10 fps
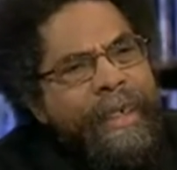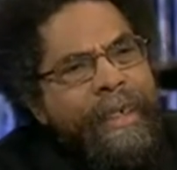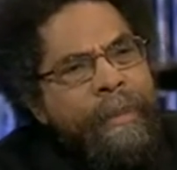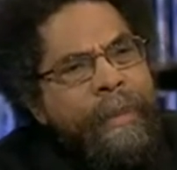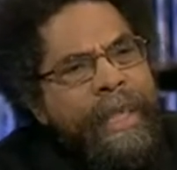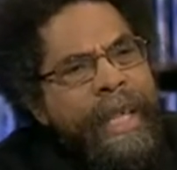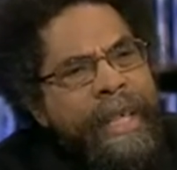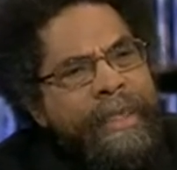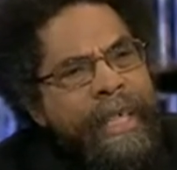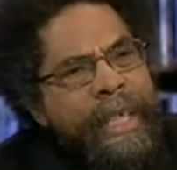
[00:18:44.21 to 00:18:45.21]
your
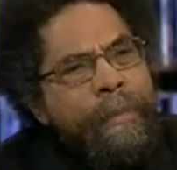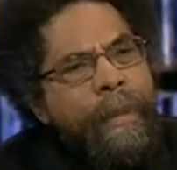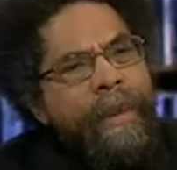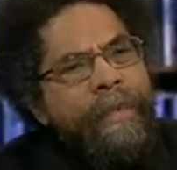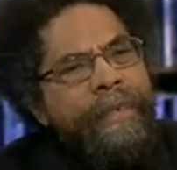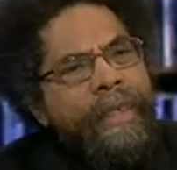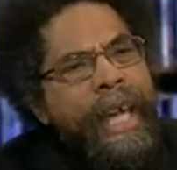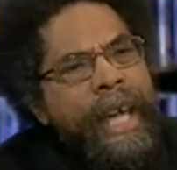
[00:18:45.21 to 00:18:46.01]
mendacity, hypocrisy,